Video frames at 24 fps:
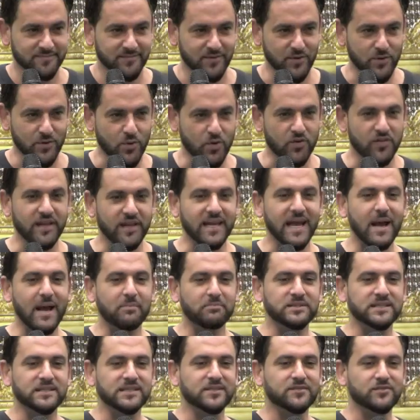You are the
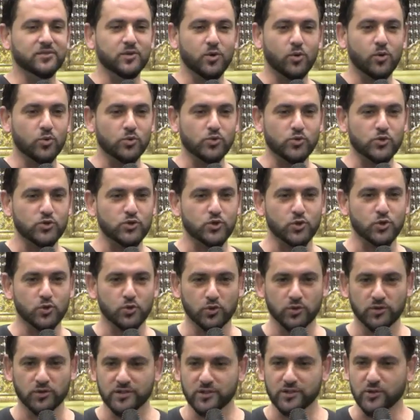captain of your own
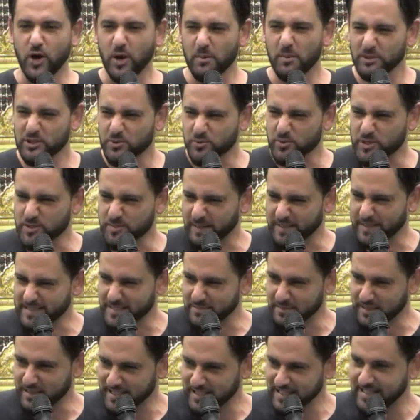soul. You know how much
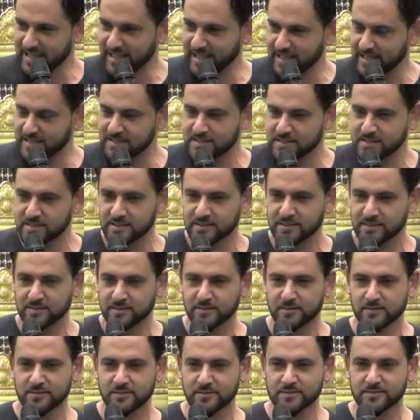responsibility that is?
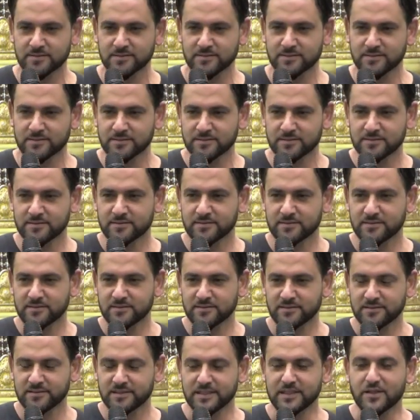
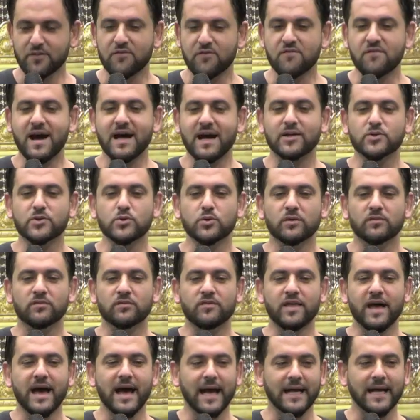But the value of
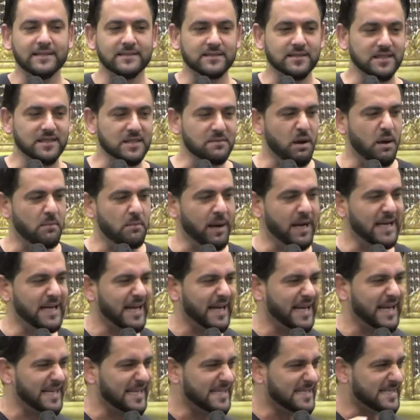that, Imam Ali
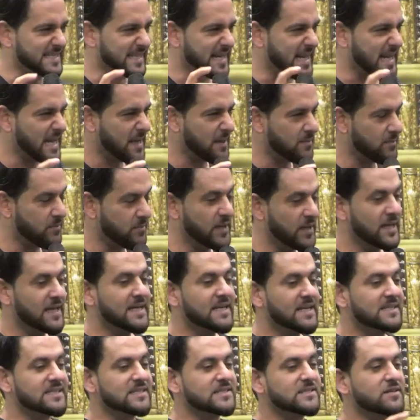alayhi salam
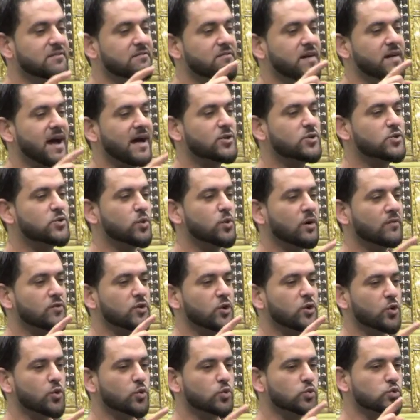says, the value of
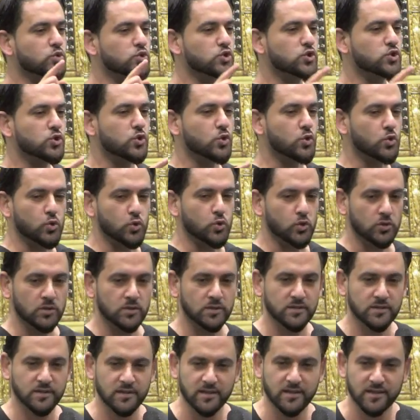your own soul,
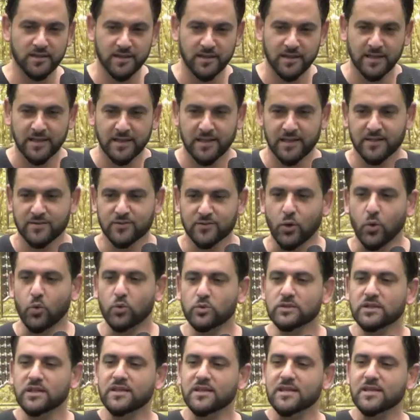the
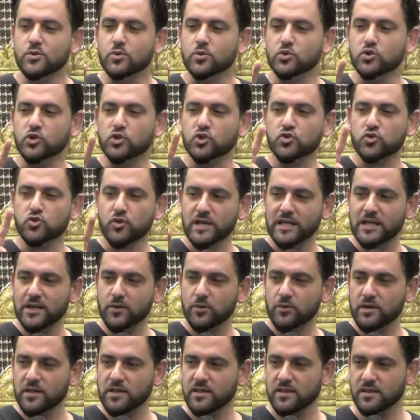only thing you should trade it
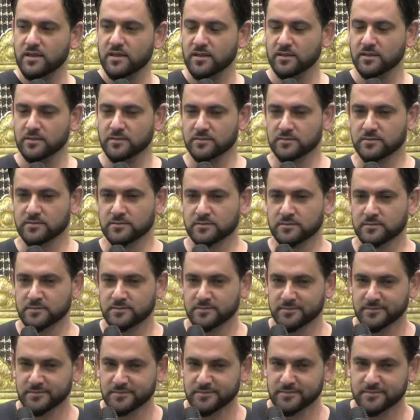with
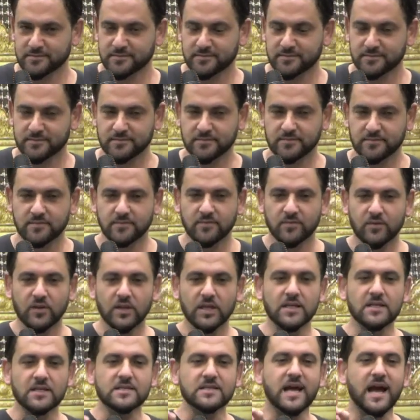
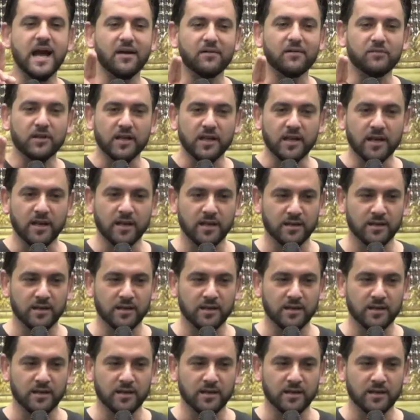is heaven.